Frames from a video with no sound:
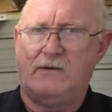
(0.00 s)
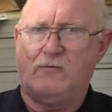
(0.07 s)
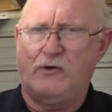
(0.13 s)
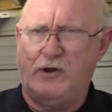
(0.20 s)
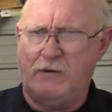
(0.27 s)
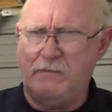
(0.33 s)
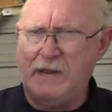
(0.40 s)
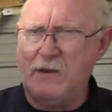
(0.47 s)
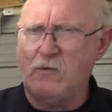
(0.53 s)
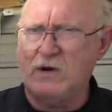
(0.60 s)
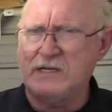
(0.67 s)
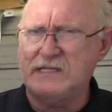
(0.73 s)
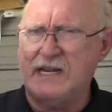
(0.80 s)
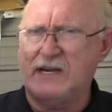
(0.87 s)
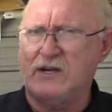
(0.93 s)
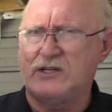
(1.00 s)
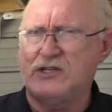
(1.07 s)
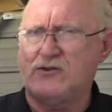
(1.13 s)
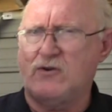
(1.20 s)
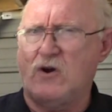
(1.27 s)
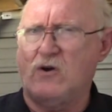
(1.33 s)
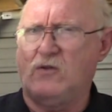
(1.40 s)
well, you may want to take a
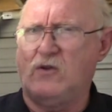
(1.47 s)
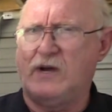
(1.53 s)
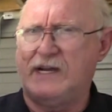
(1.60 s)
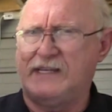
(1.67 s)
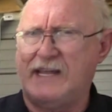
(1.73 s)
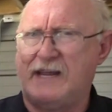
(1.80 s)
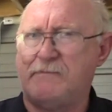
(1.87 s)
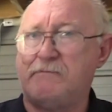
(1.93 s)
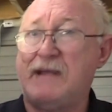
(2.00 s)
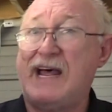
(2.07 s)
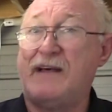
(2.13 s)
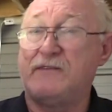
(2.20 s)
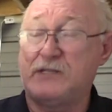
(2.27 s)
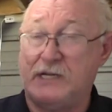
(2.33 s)
strong look at that MAF